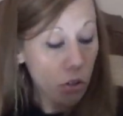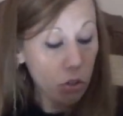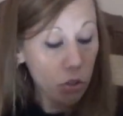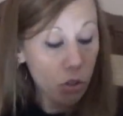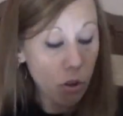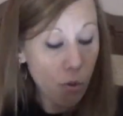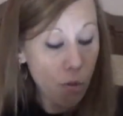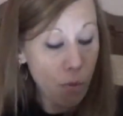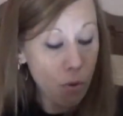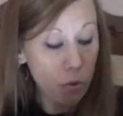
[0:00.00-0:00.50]

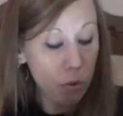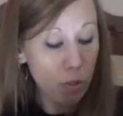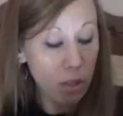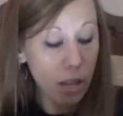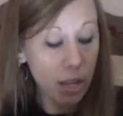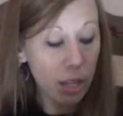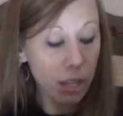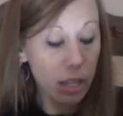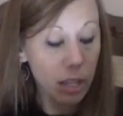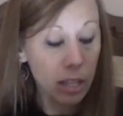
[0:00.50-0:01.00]
so most
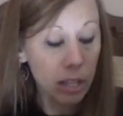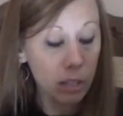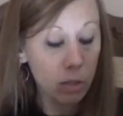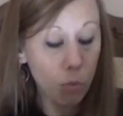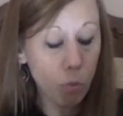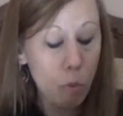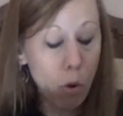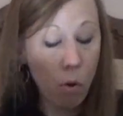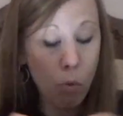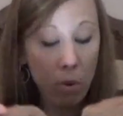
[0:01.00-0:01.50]
likely
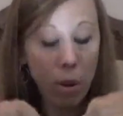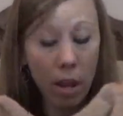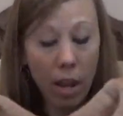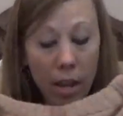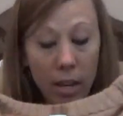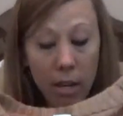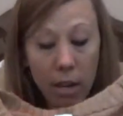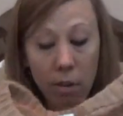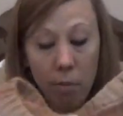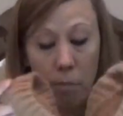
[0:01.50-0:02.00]
this won't
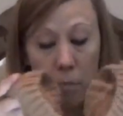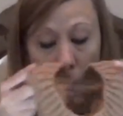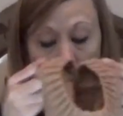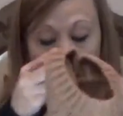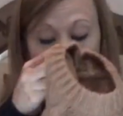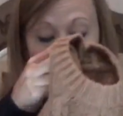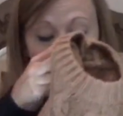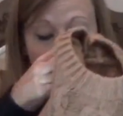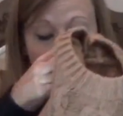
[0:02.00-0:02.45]
end up being a